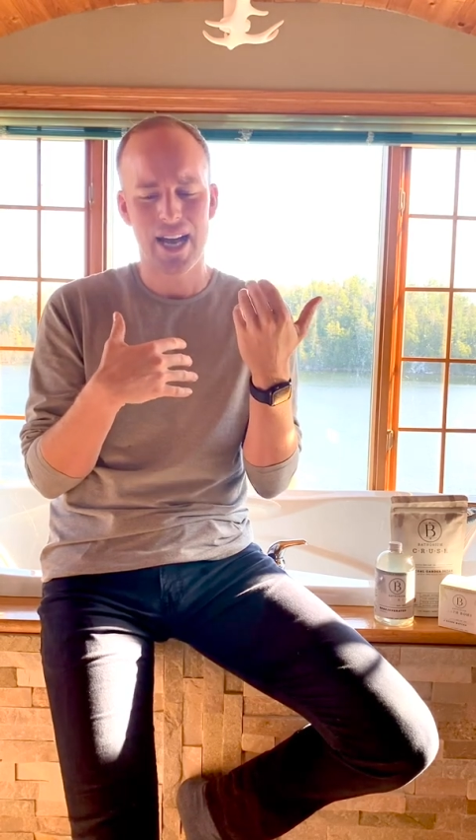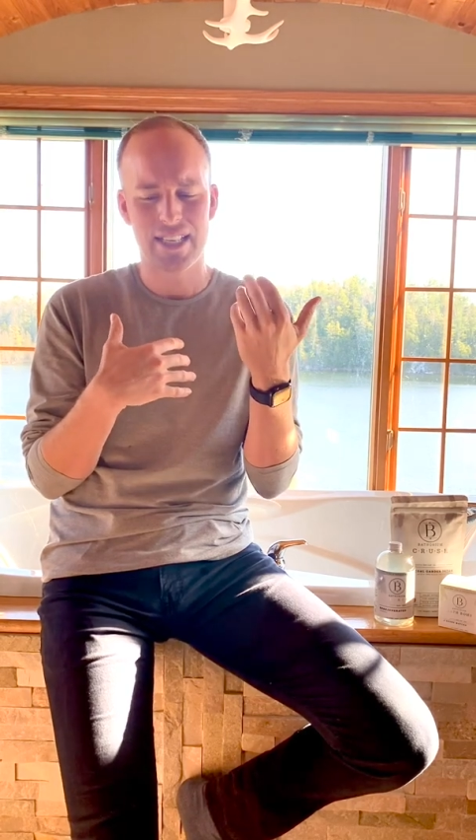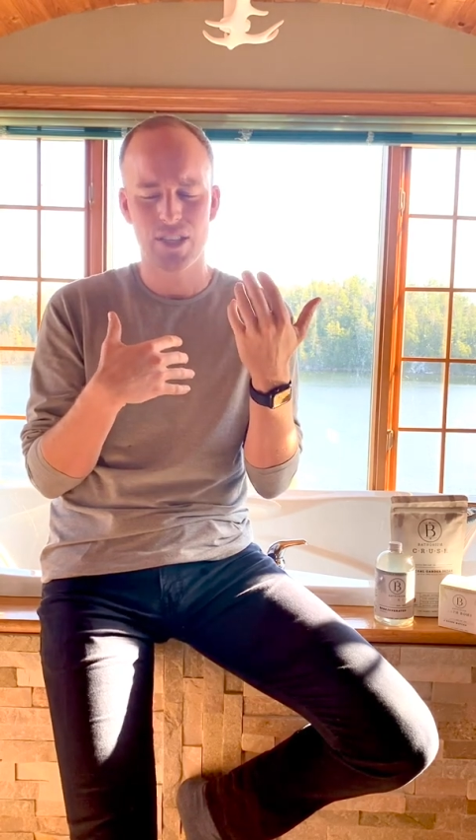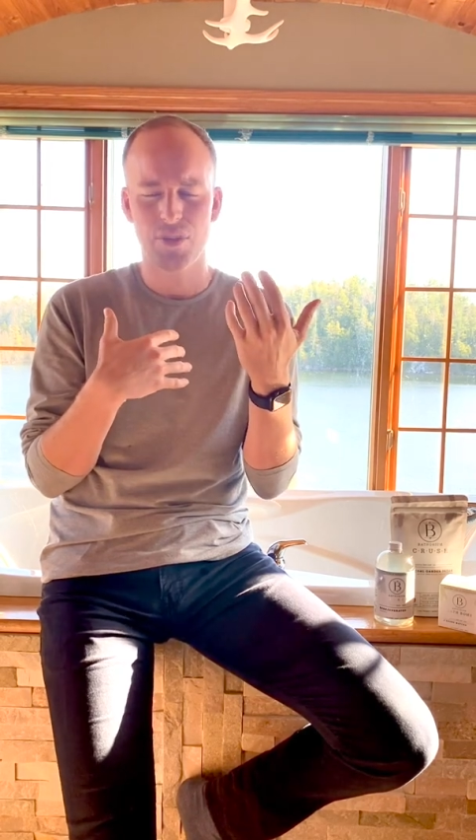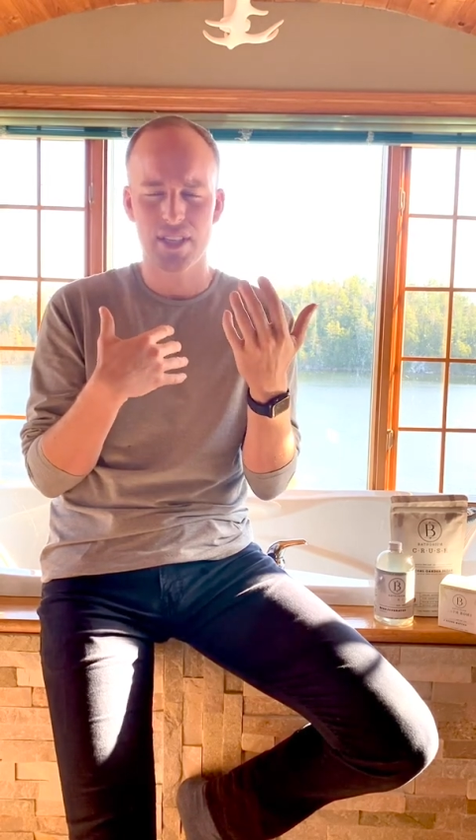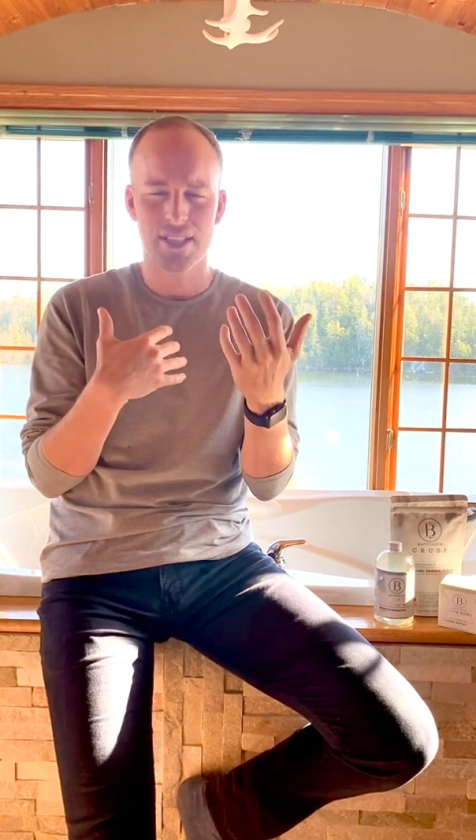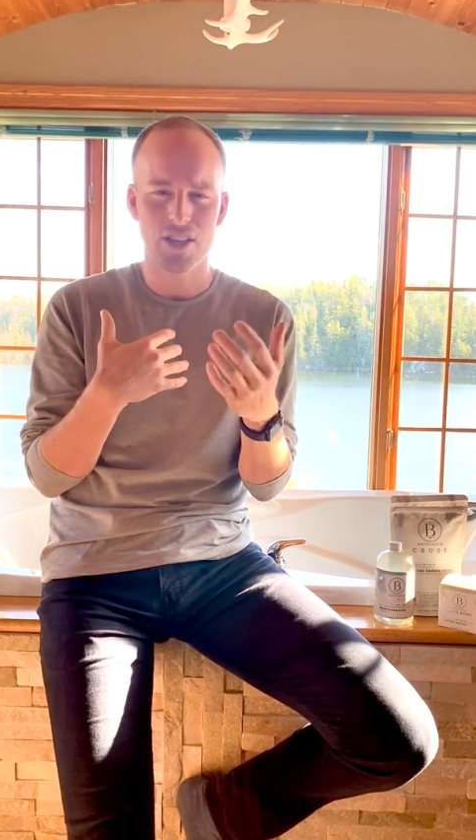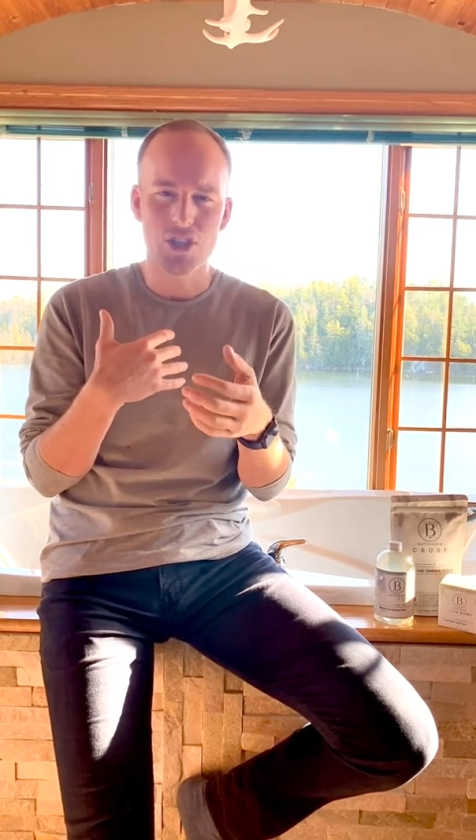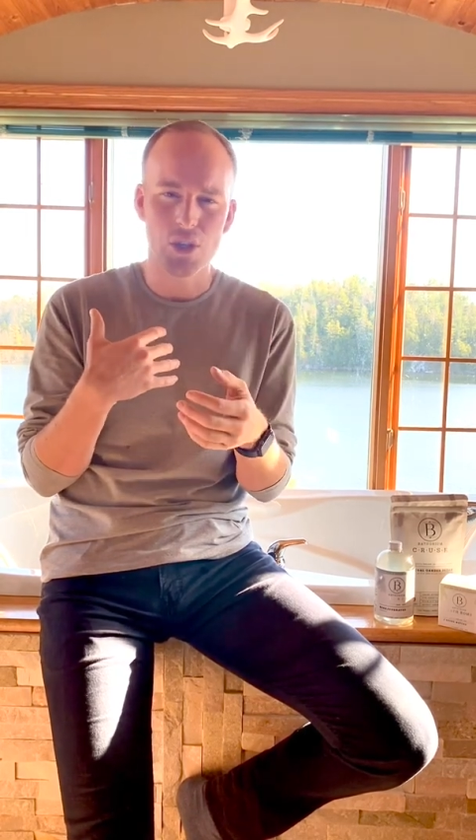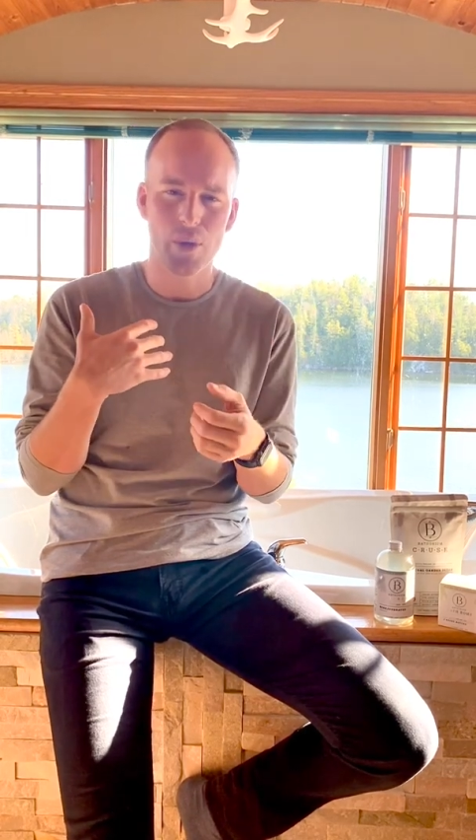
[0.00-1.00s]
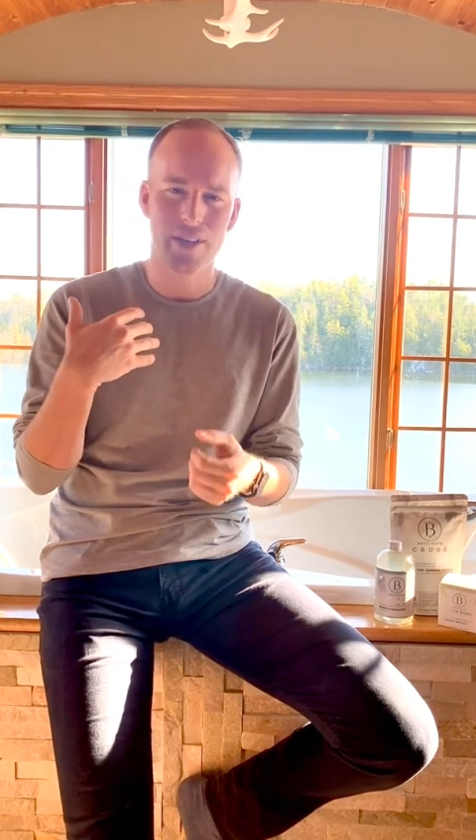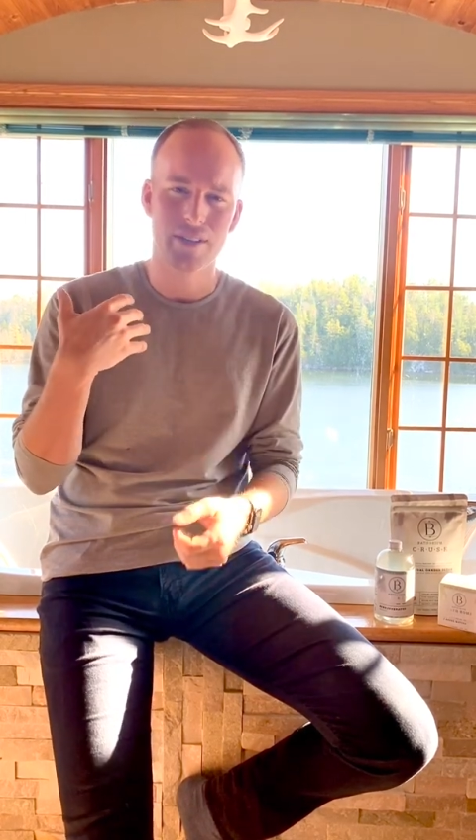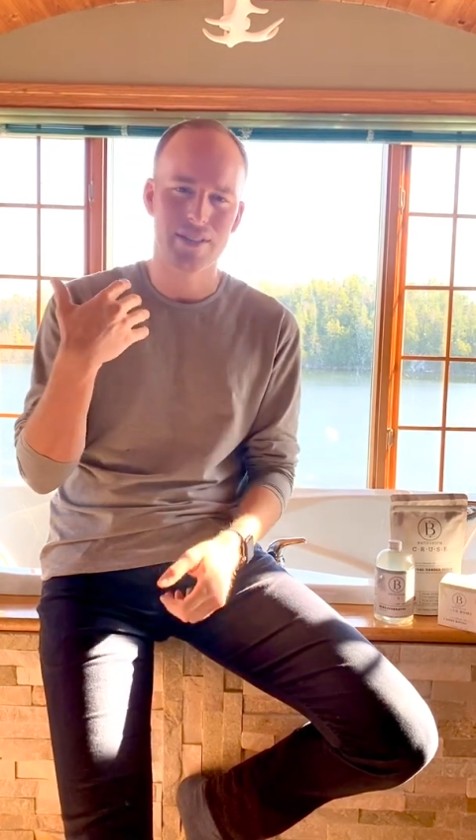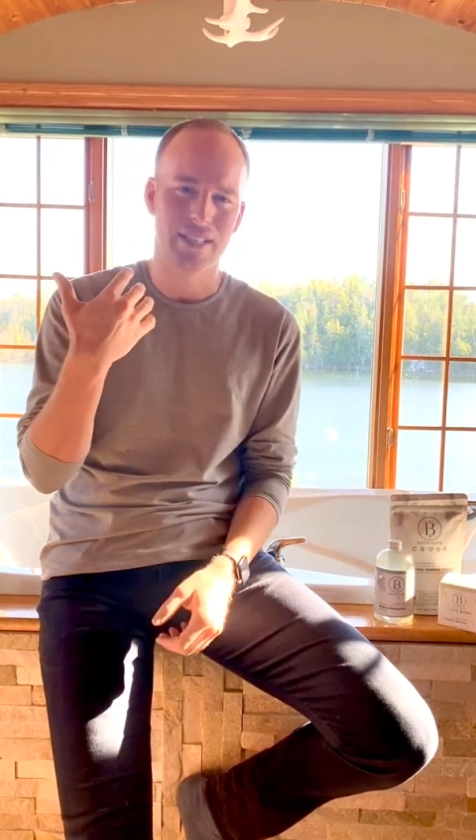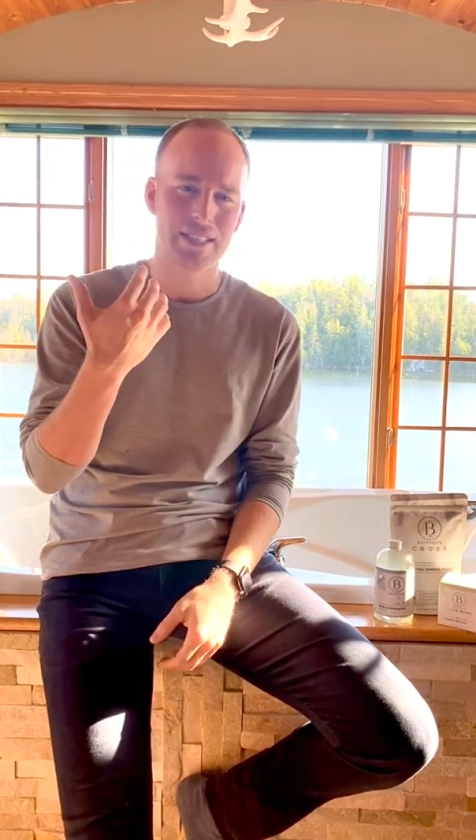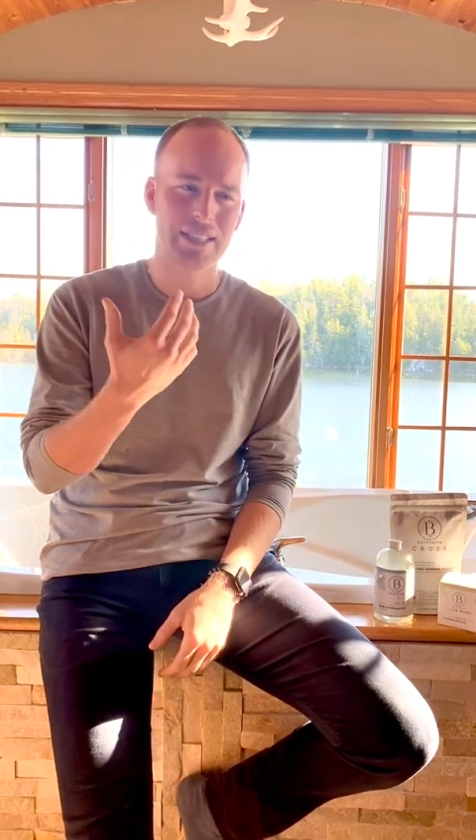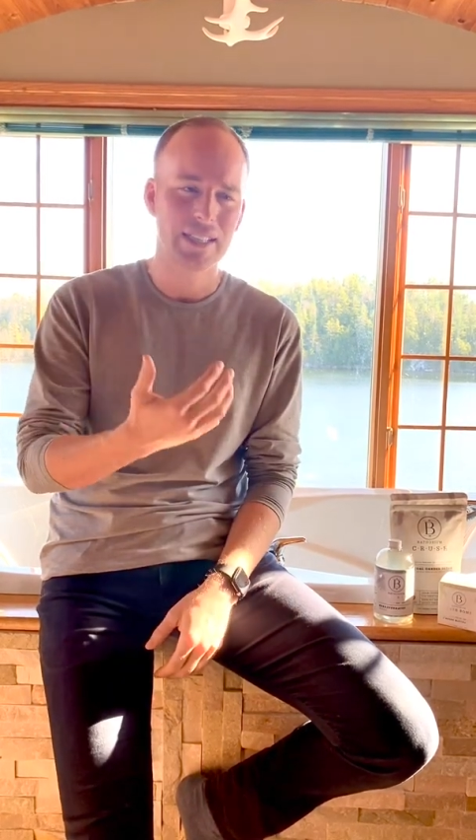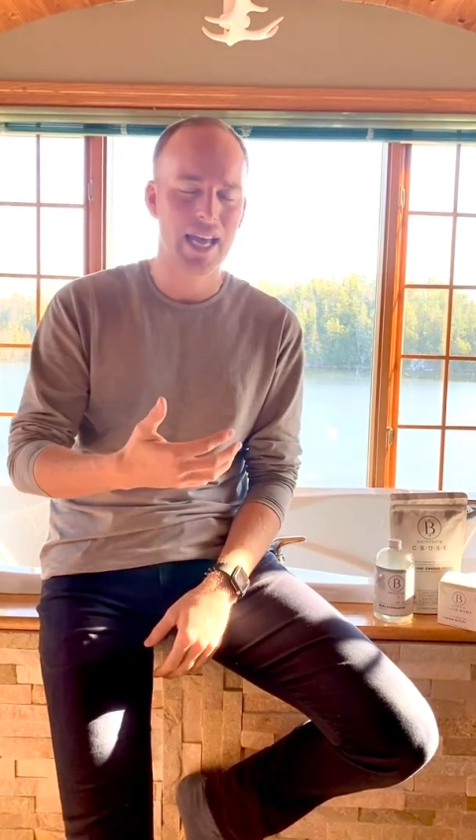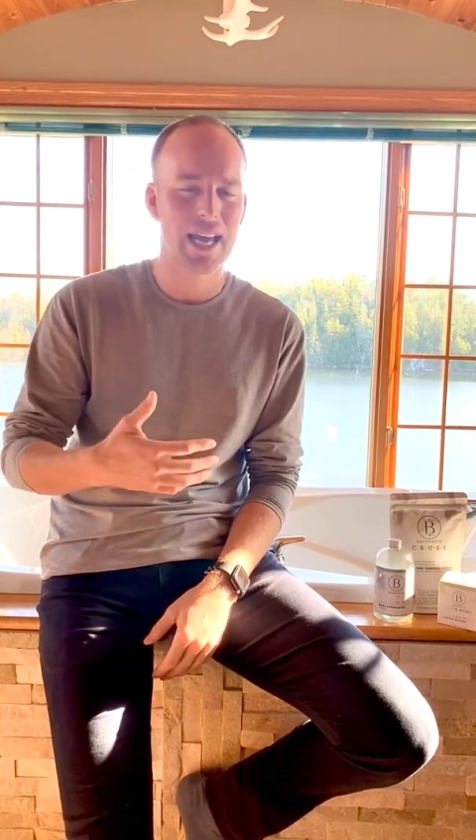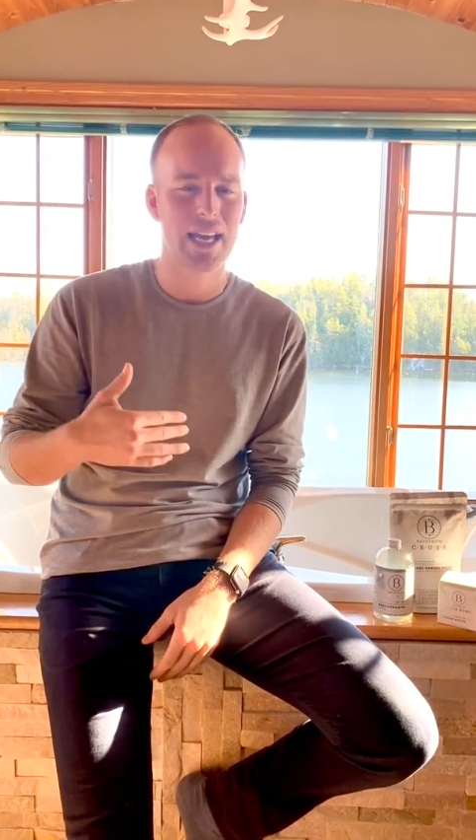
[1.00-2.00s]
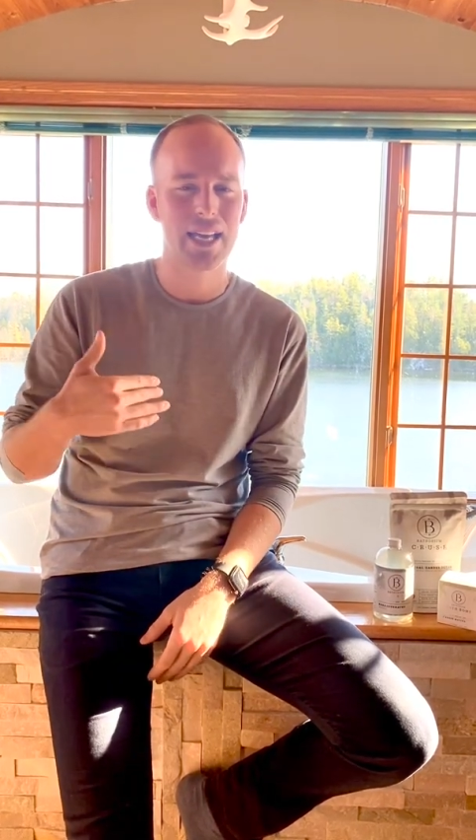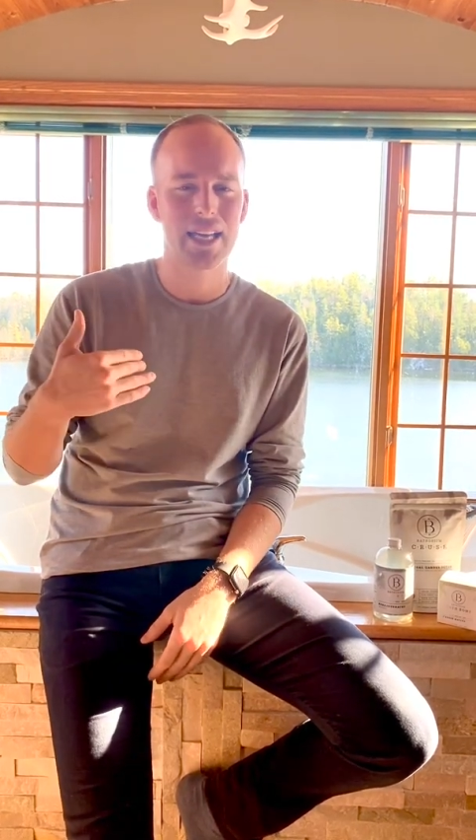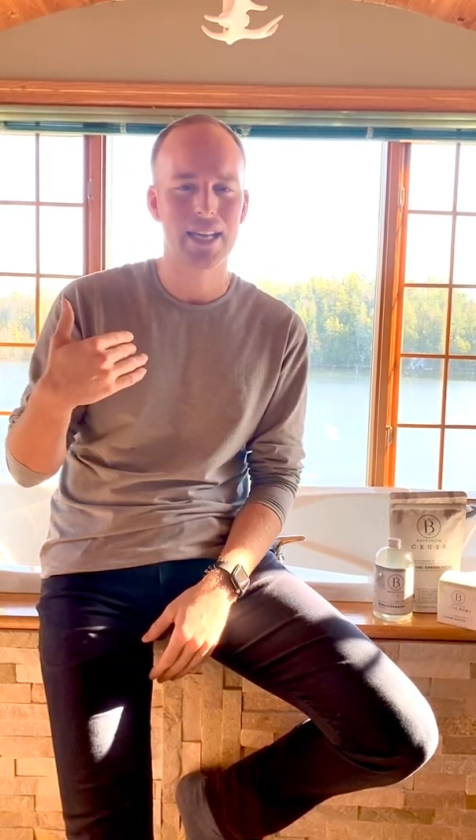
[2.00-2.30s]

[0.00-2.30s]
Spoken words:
different essential oils and clay.